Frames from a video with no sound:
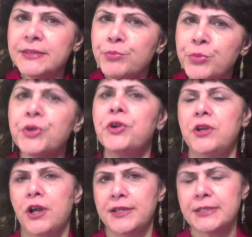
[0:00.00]

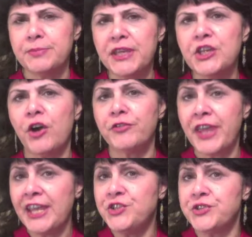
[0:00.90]
demoralized many of
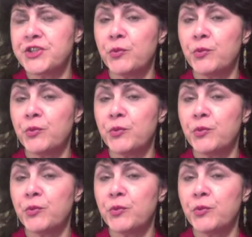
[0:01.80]
cadres